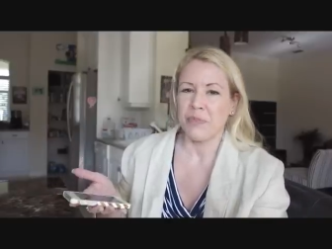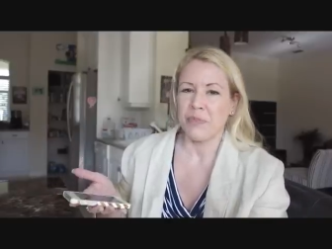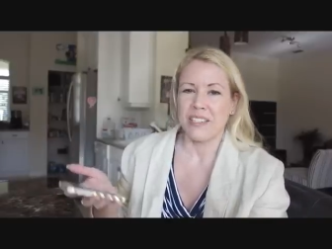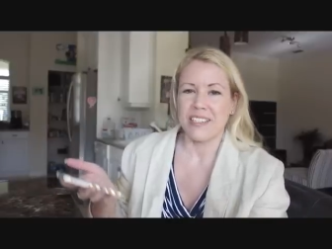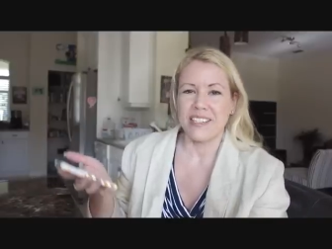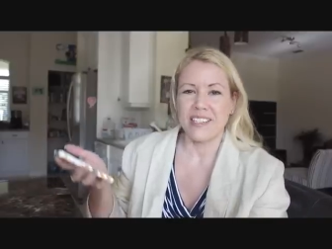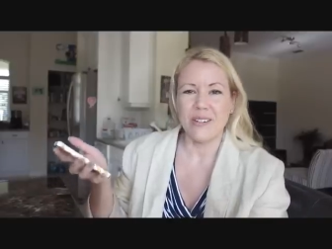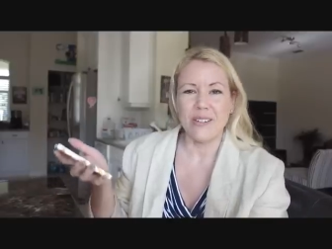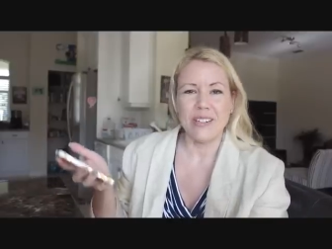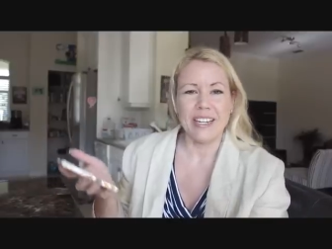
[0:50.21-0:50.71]

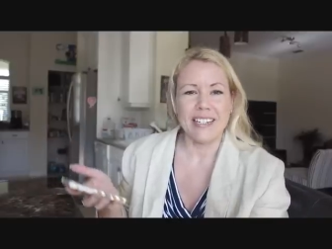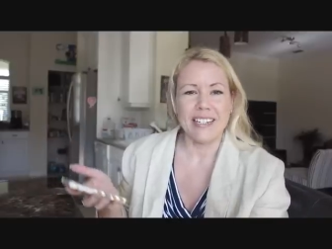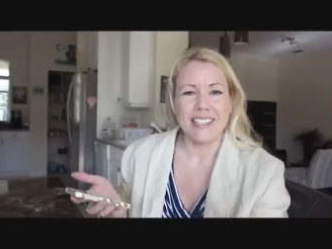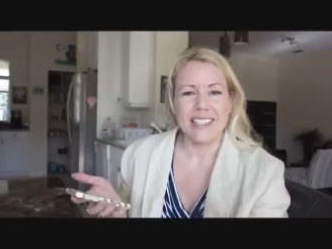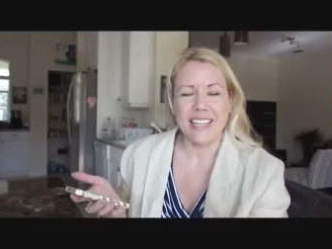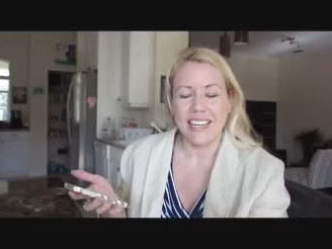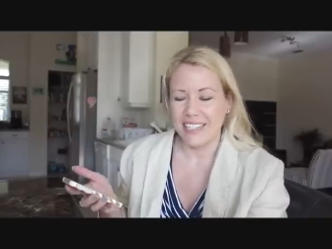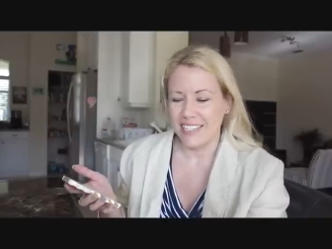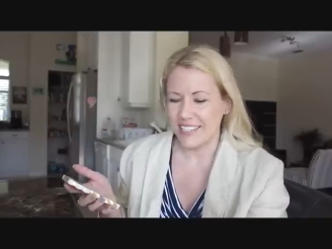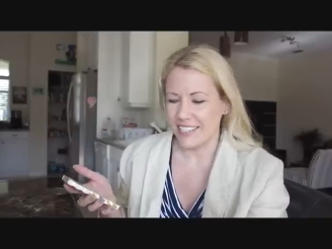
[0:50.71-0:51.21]
So
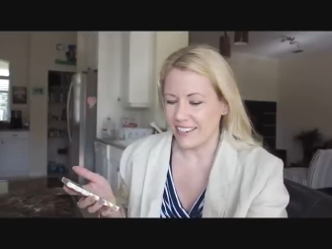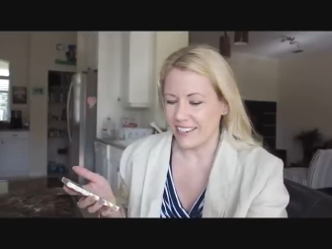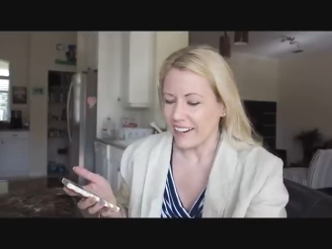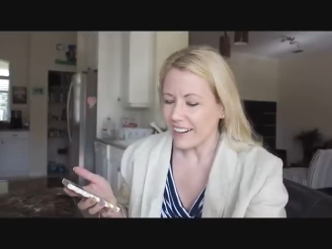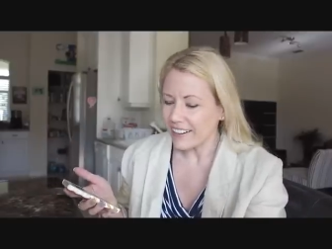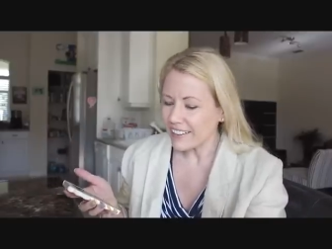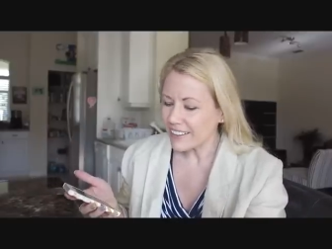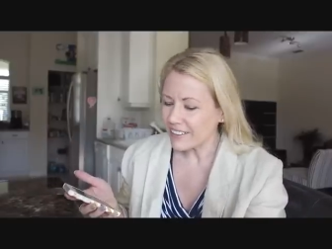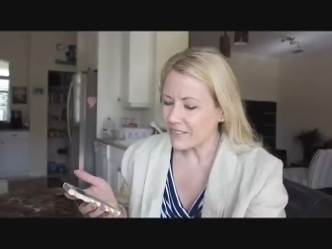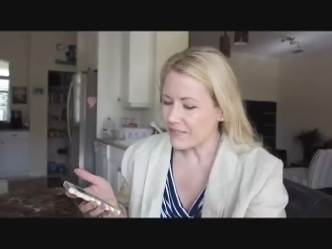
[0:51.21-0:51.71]
let's get
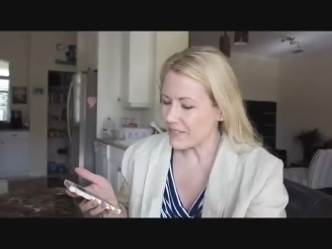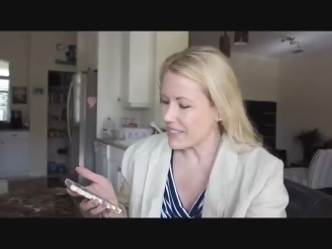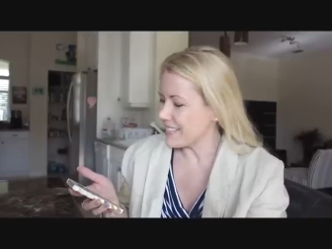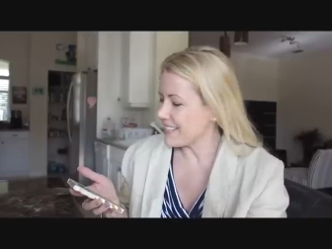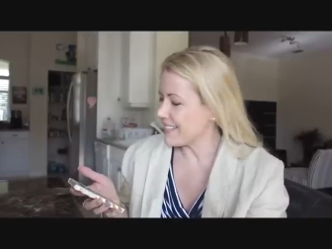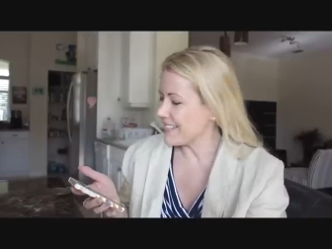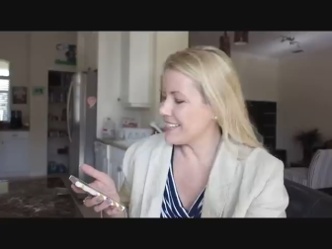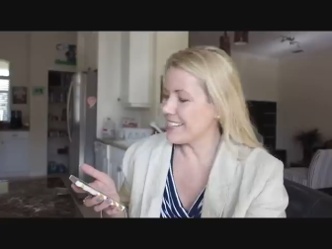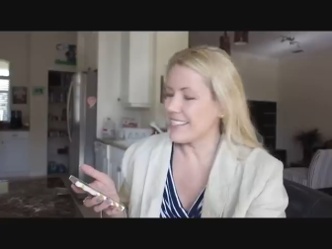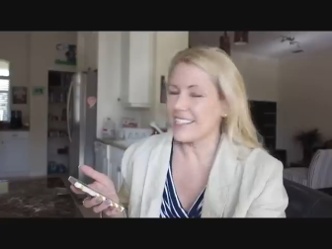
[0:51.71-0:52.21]
started
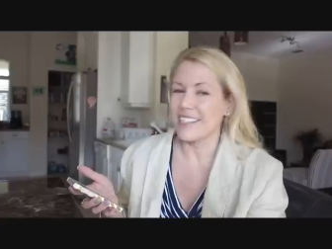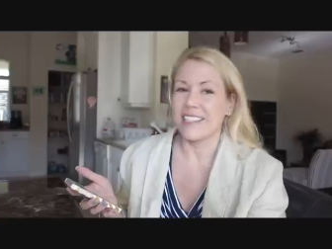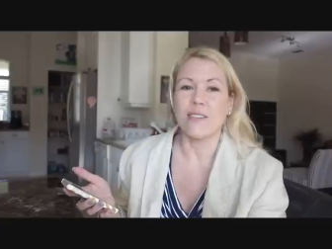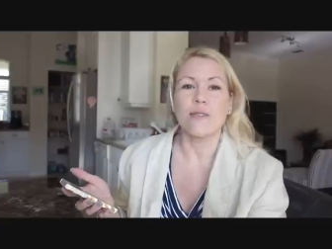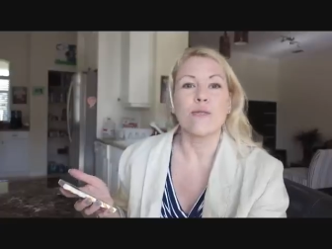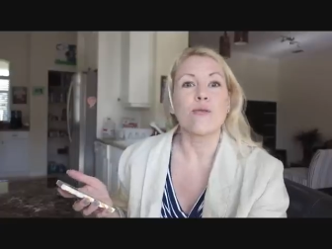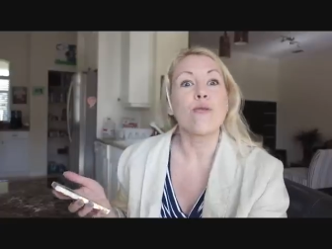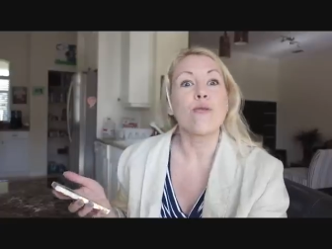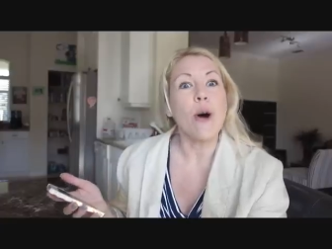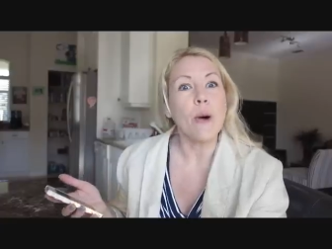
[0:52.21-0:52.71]
with this
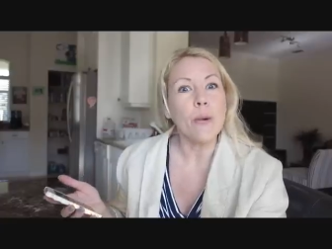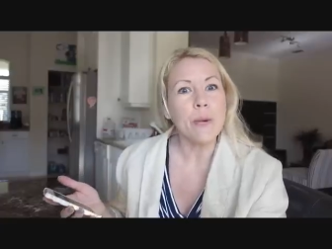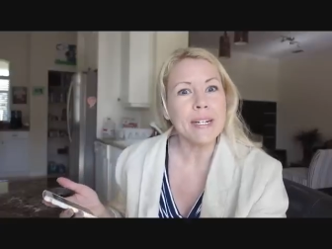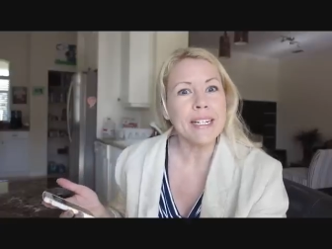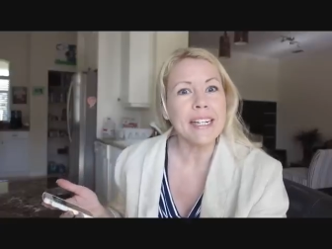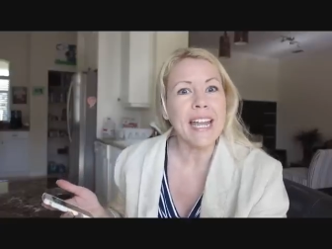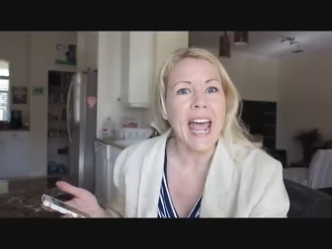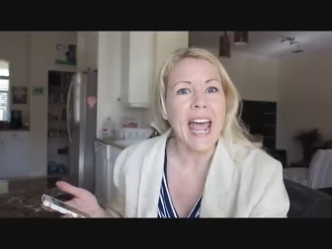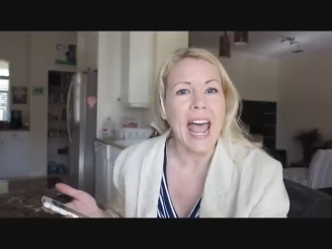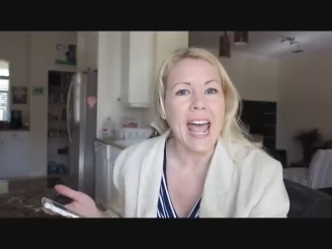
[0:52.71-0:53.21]

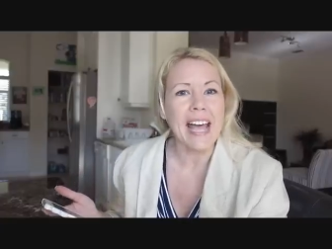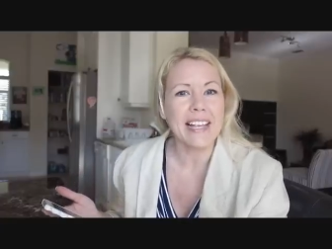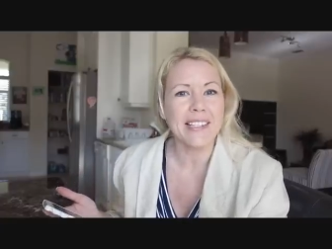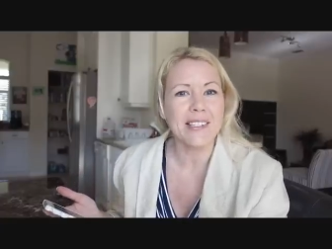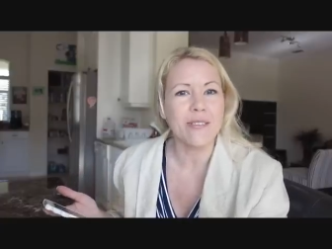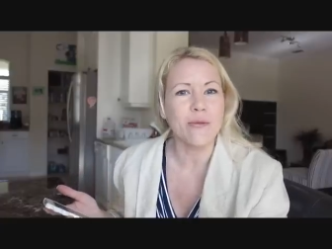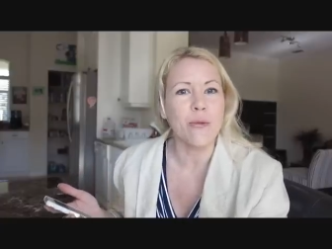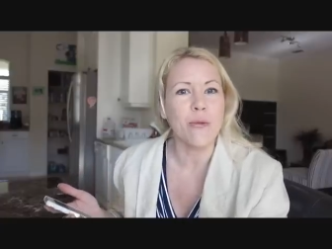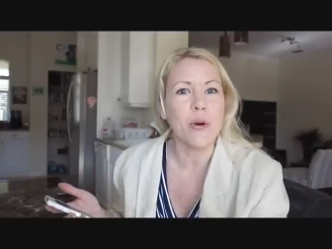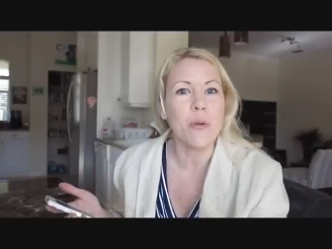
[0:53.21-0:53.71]
grown
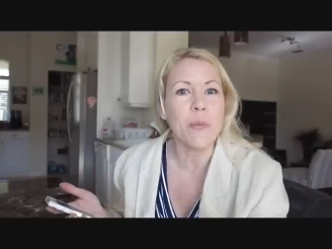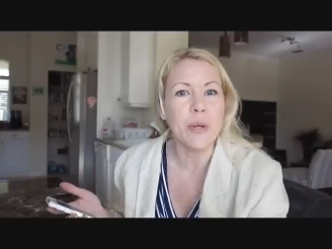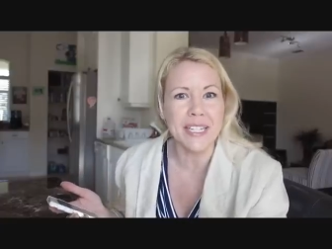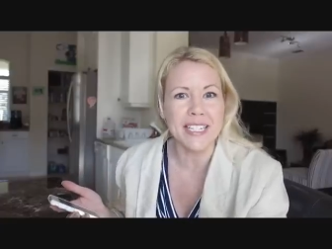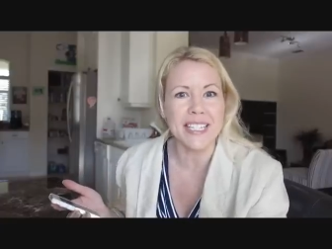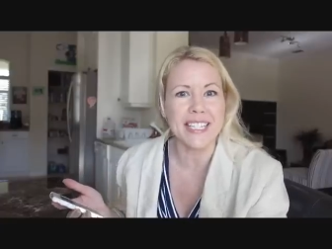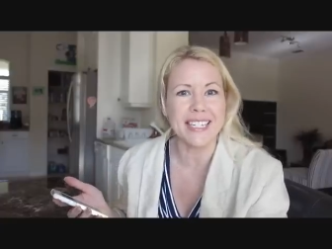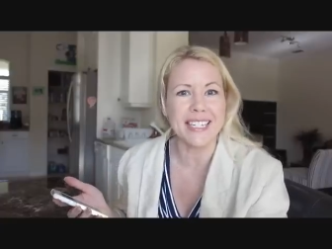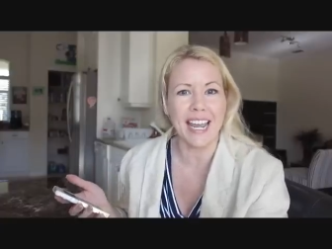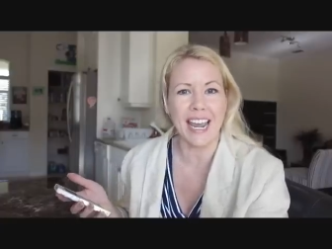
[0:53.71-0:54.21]
ass
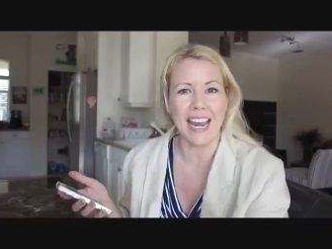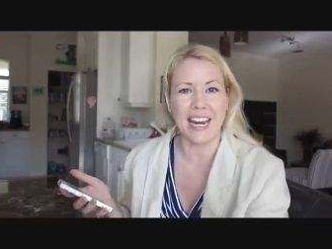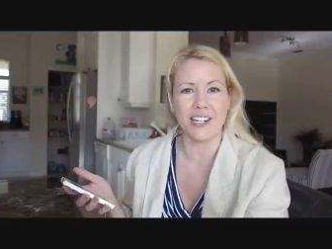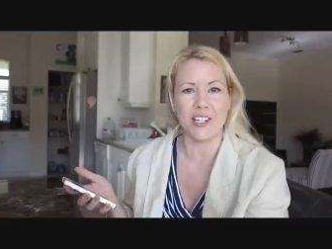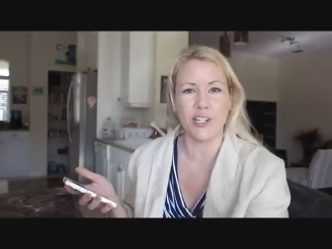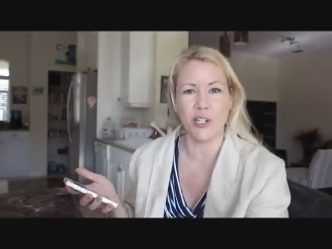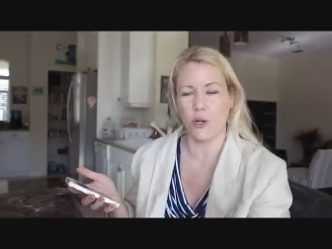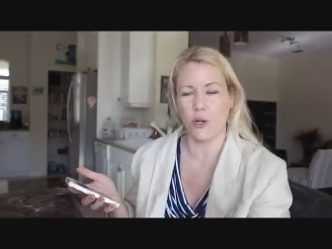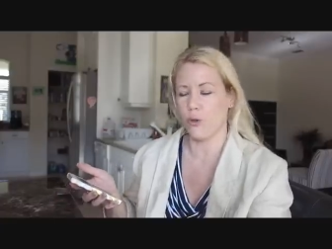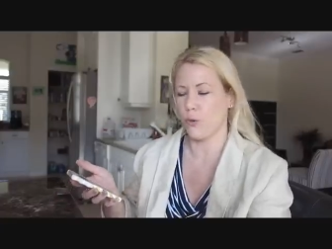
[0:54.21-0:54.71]
woman's tag,
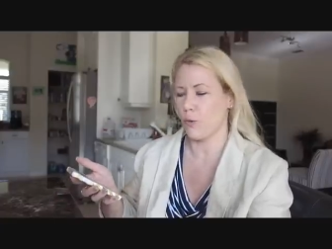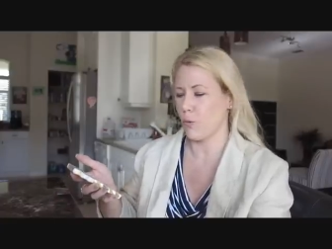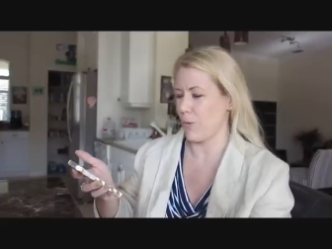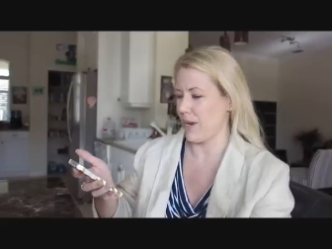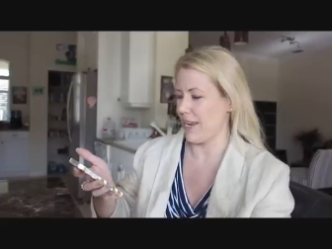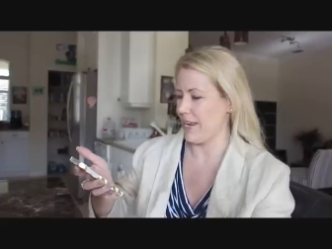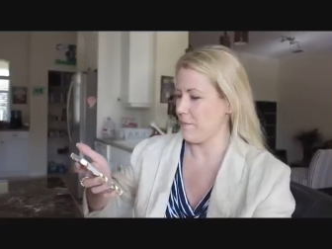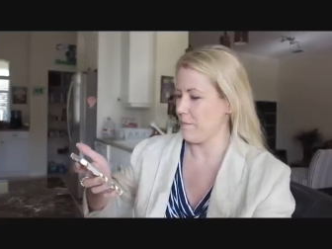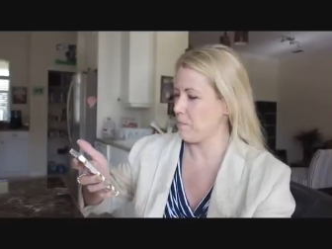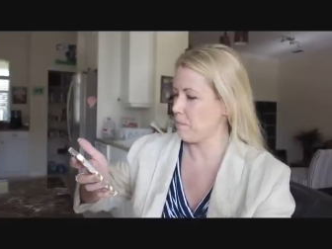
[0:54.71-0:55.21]
should
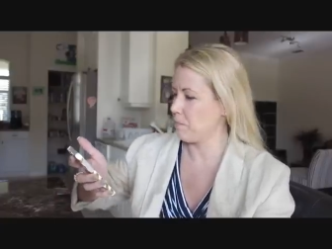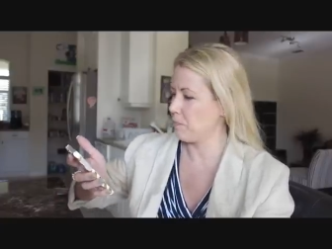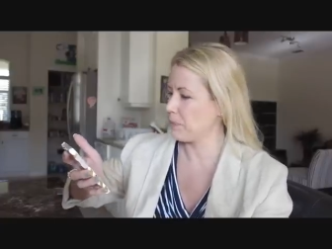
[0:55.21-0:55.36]
we?